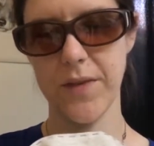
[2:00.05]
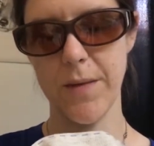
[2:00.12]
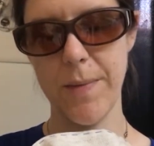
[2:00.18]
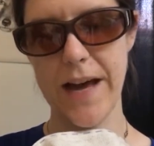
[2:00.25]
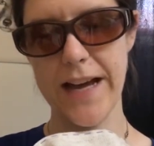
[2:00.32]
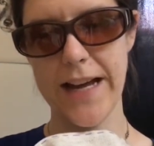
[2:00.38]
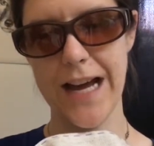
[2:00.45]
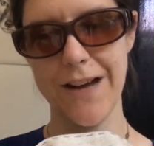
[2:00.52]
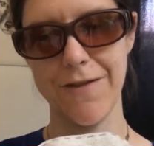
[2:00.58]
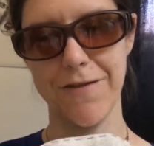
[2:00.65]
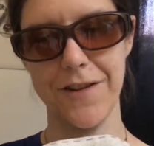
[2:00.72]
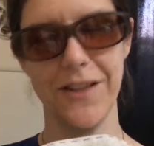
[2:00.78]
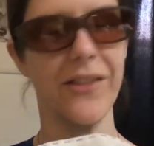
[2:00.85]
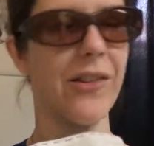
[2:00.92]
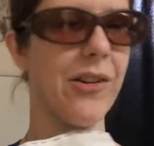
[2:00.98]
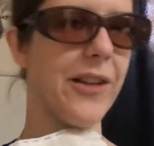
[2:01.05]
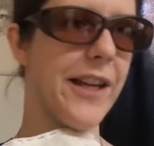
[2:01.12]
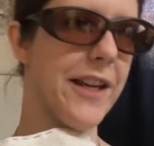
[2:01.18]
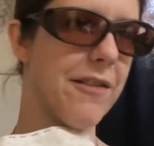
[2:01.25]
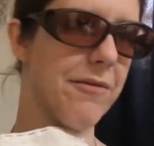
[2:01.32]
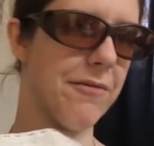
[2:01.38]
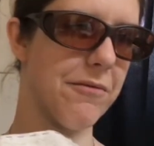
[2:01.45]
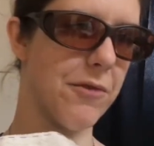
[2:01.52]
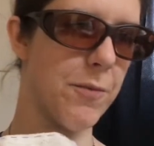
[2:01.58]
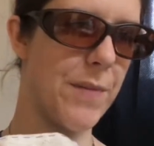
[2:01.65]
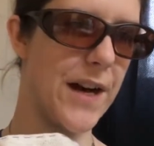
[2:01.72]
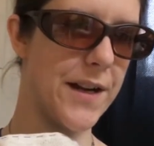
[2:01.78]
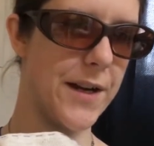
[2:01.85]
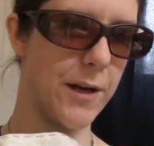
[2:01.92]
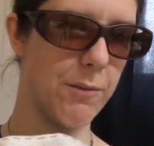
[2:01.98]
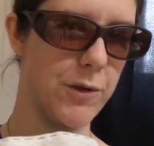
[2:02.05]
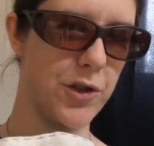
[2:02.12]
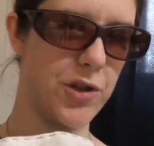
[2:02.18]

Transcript: The back half of his little like Robotnik